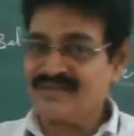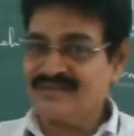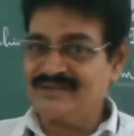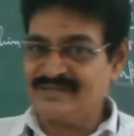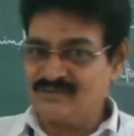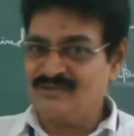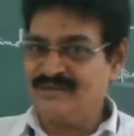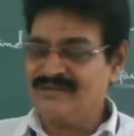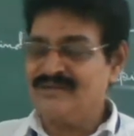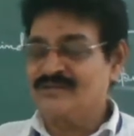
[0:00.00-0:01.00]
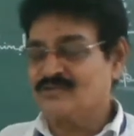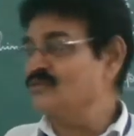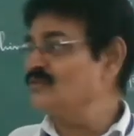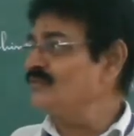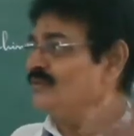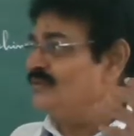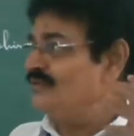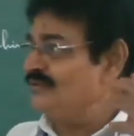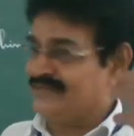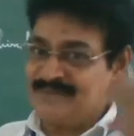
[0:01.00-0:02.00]
a ruler to
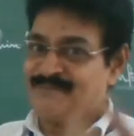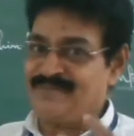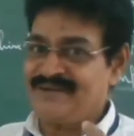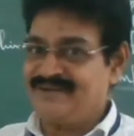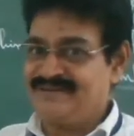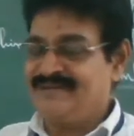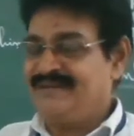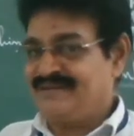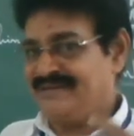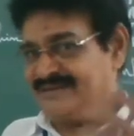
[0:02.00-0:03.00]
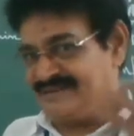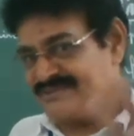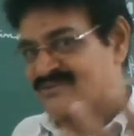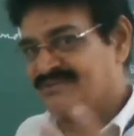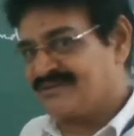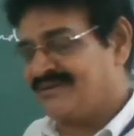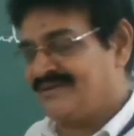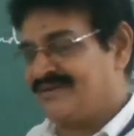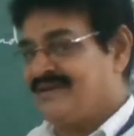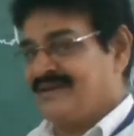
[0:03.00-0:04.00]
keep his or
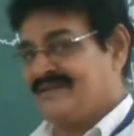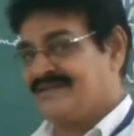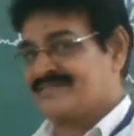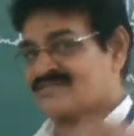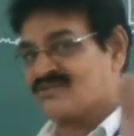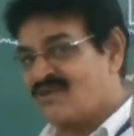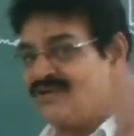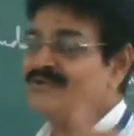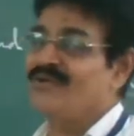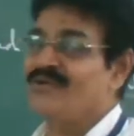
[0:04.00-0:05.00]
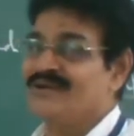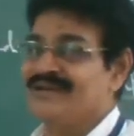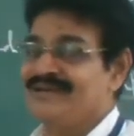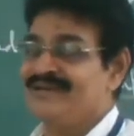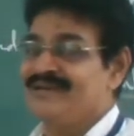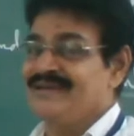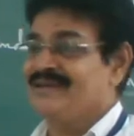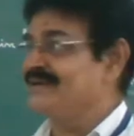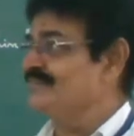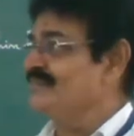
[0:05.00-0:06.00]
her a stronghold
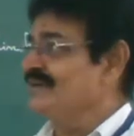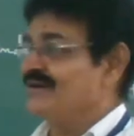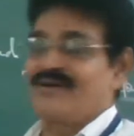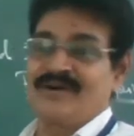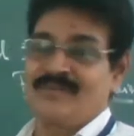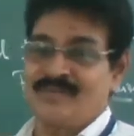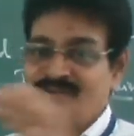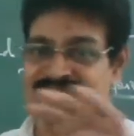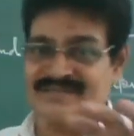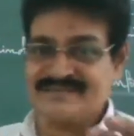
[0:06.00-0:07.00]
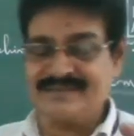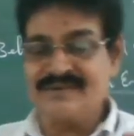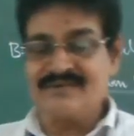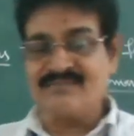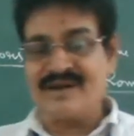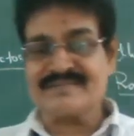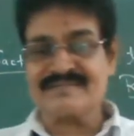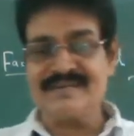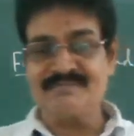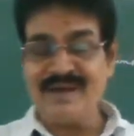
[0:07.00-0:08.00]
upon this
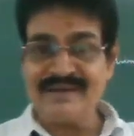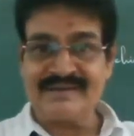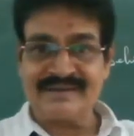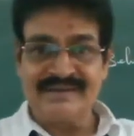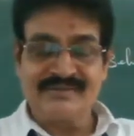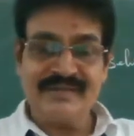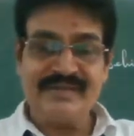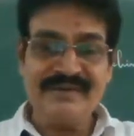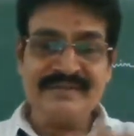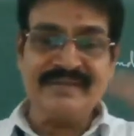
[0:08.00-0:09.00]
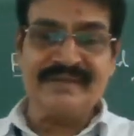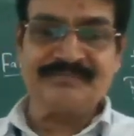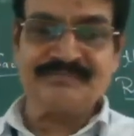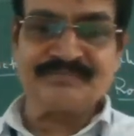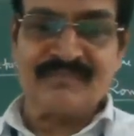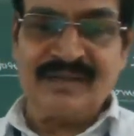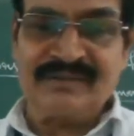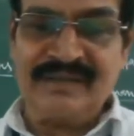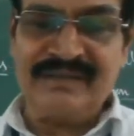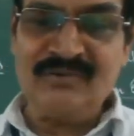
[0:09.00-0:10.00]
vast empire. Even then,
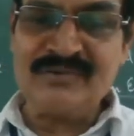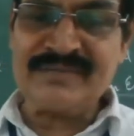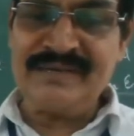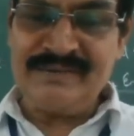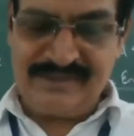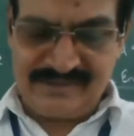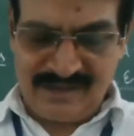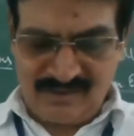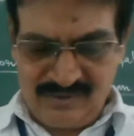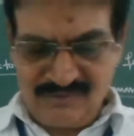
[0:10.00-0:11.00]
the huge now